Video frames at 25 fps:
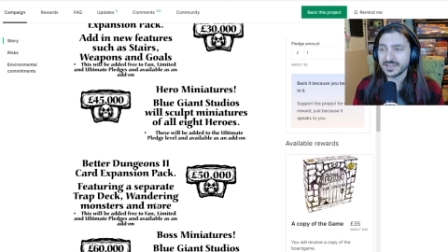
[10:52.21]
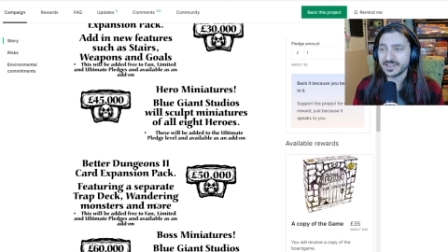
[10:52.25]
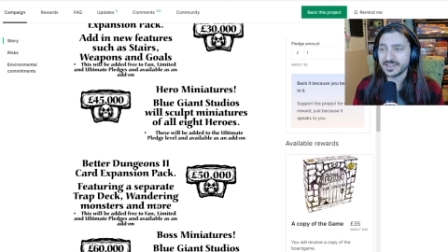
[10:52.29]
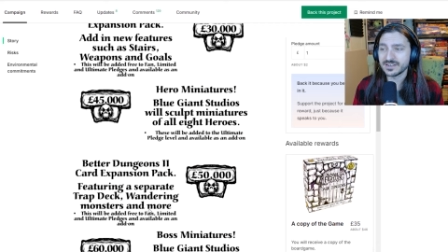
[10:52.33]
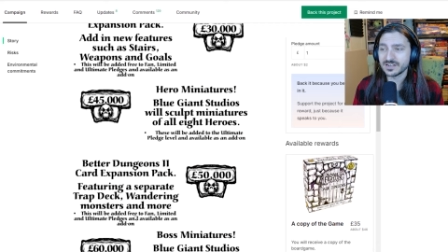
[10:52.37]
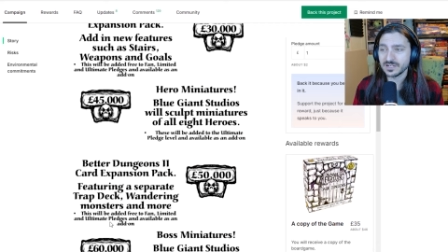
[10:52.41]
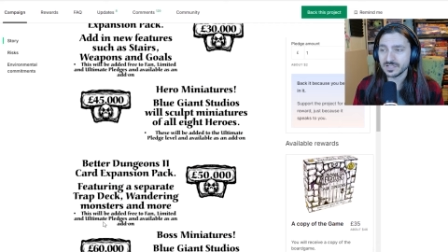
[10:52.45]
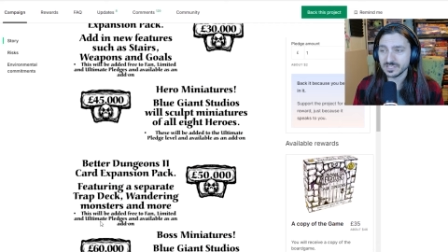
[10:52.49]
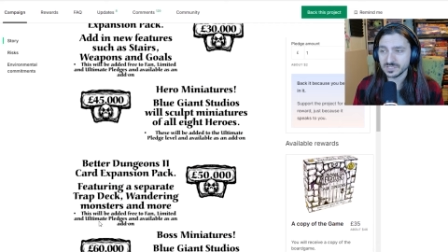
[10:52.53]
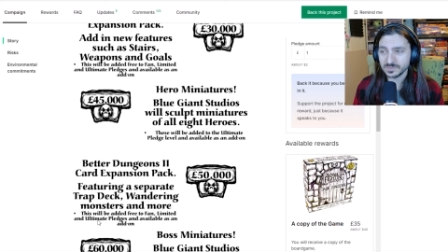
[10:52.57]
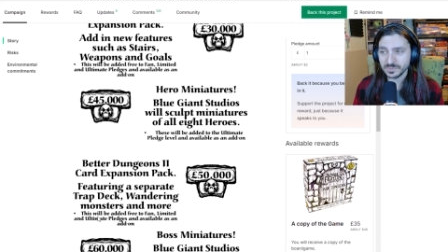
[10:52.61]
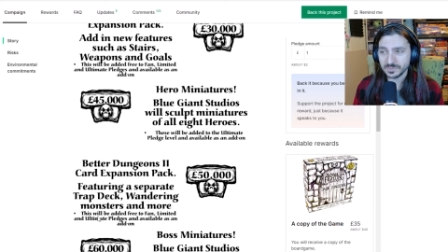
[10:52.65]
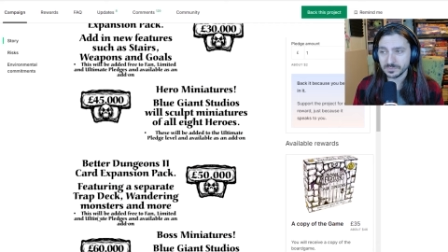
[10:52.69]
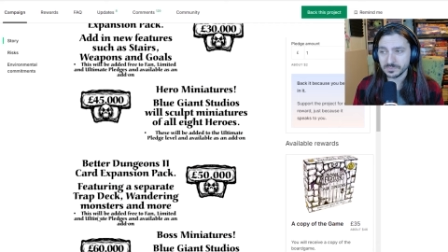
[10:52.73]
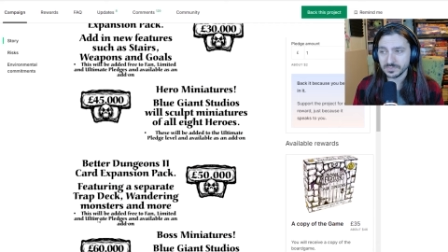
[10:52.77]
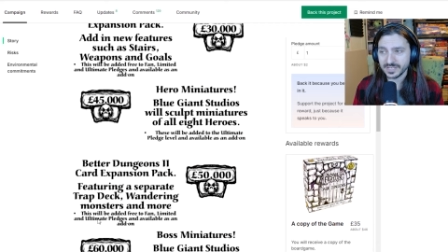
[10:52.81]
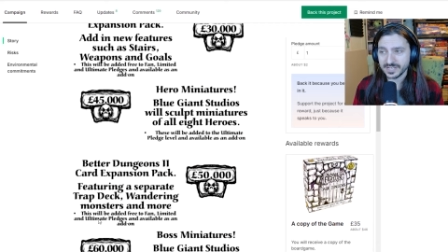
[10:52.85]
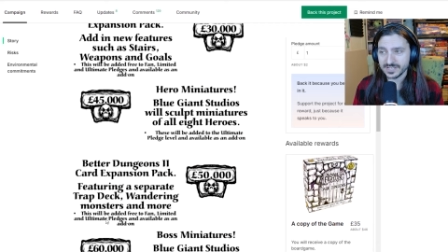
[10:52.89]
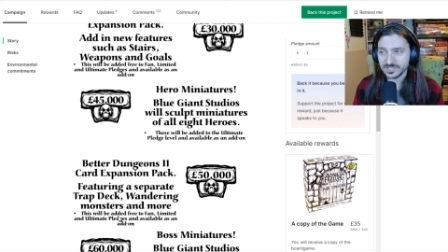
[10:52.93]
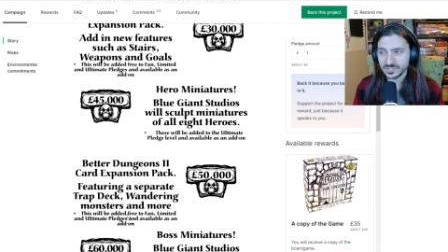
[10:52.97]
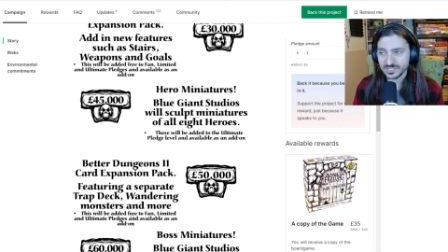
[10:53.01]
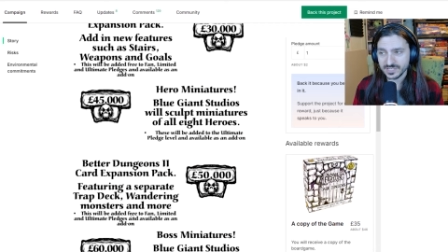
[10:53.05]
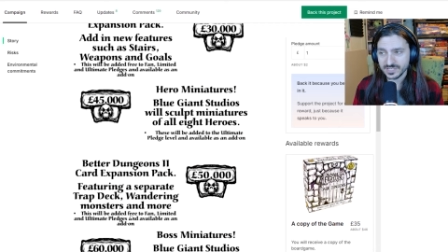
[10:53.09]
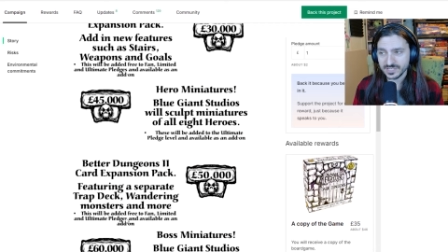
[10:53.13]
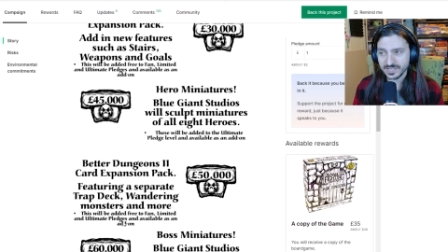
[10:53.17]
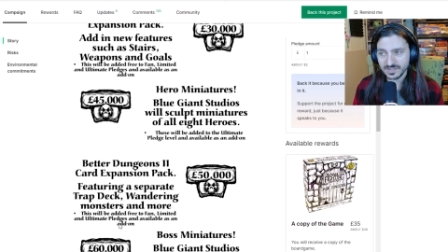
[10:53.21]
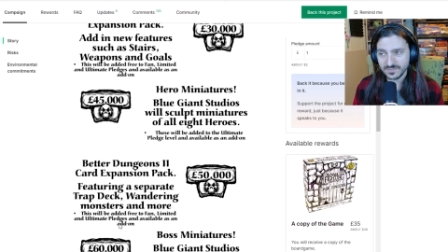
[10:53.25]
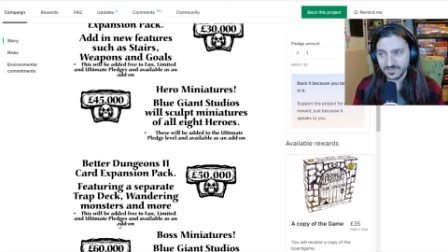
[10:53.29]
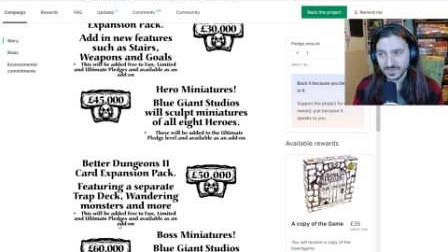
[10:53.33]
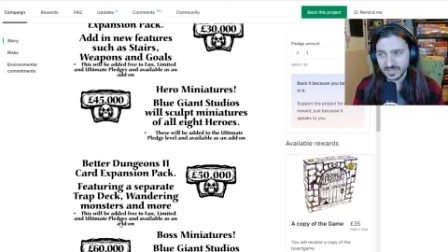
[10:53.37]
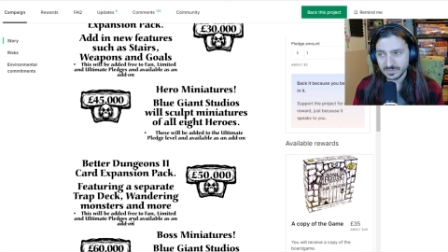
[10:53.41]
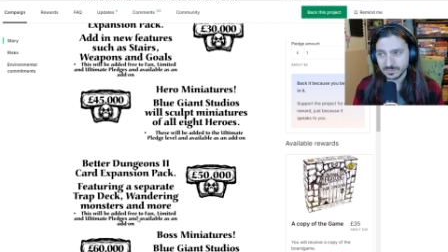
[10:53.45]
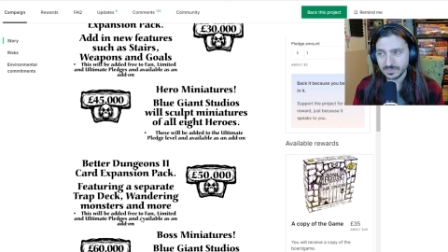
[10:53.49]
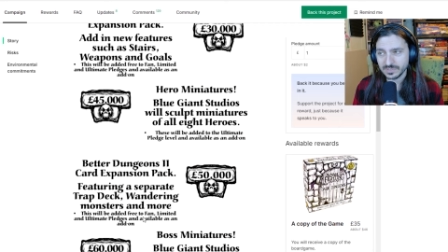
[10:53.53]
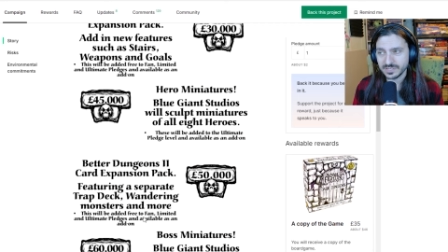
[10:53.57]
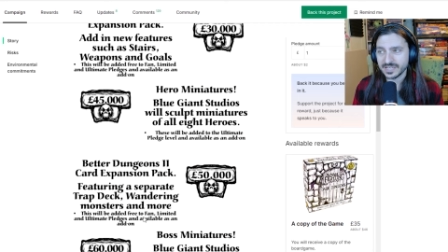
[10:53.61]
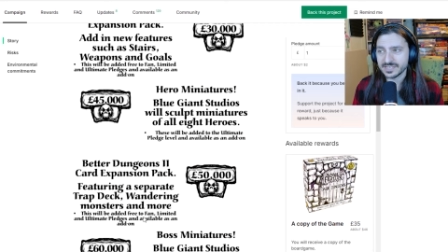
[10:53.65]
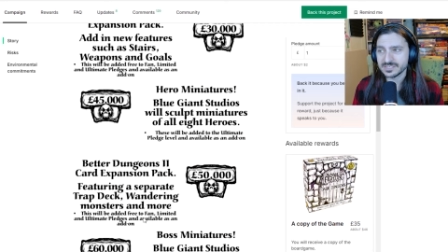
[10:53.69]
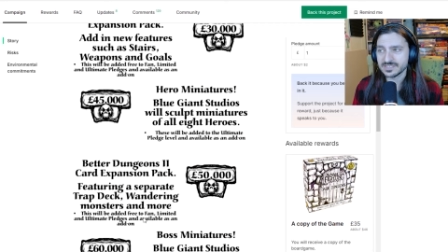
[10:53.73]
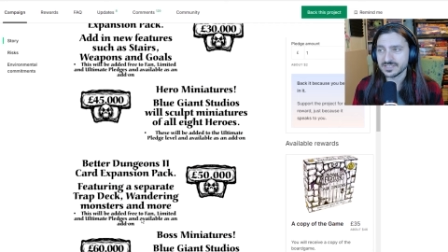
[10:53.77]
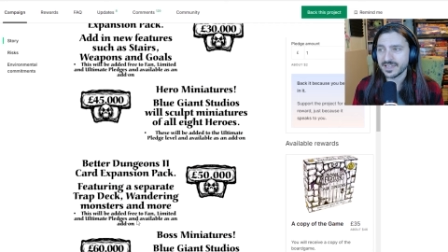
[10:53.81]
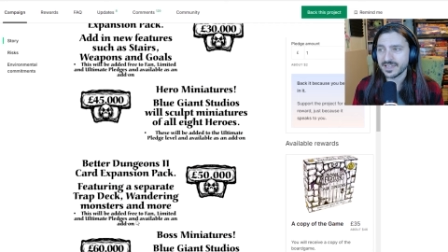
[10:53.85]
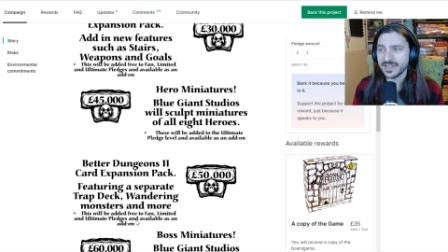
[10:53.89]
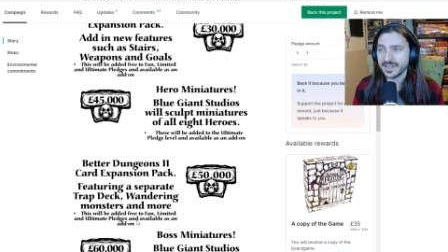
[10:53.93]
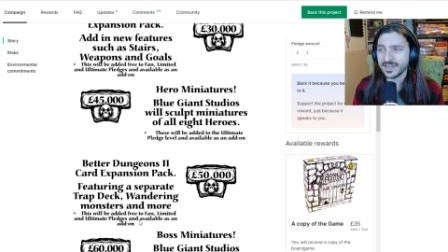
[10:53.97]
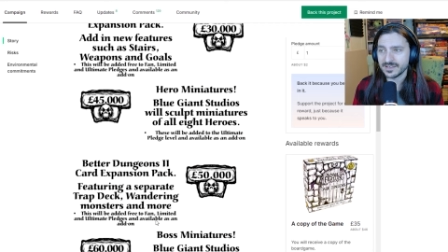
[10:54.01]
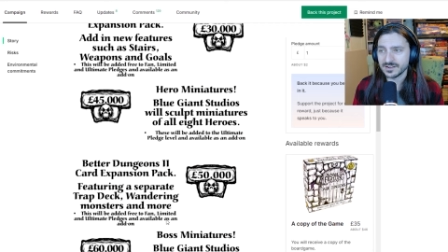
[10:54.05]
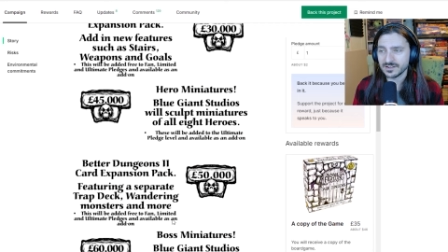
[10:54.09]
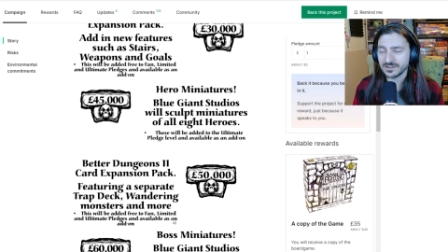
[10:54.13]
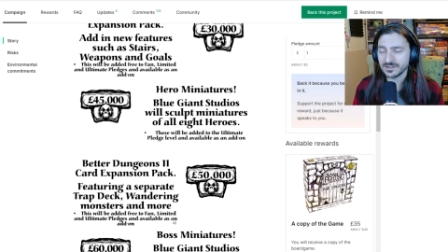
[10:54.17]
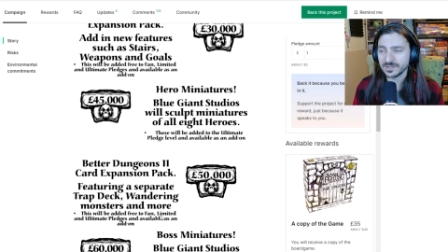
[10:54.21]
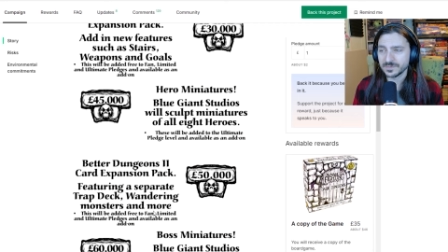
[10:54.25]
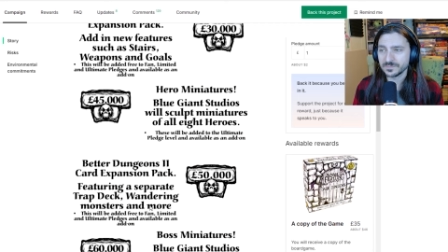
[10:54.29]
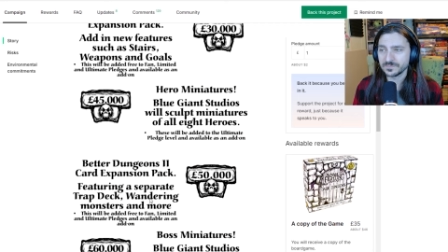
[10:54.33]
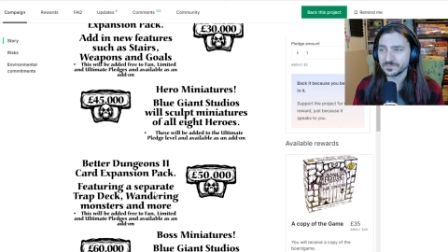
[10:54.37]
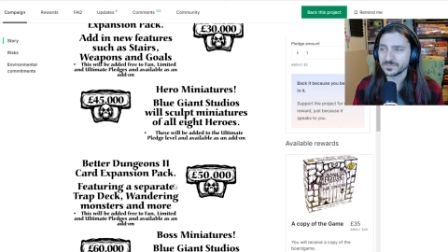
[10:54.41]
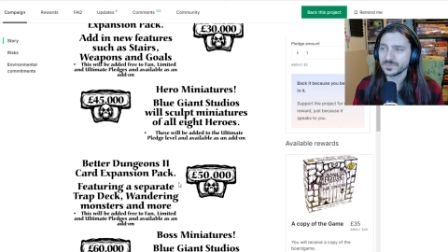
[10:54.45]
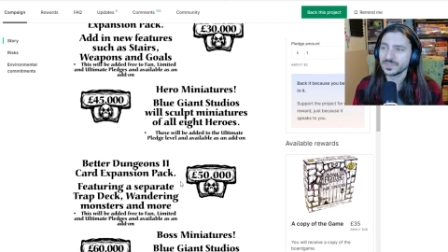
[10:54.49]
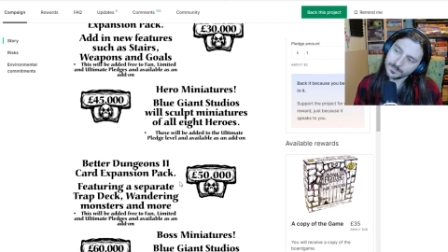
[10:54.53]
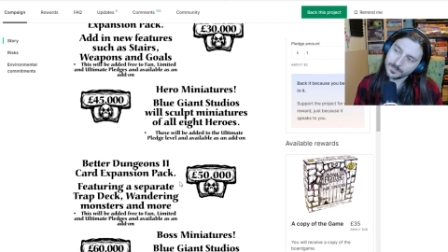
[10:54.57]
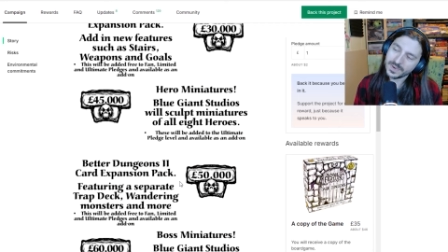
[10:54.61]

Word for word: and ultimate pledges and available as an add-on.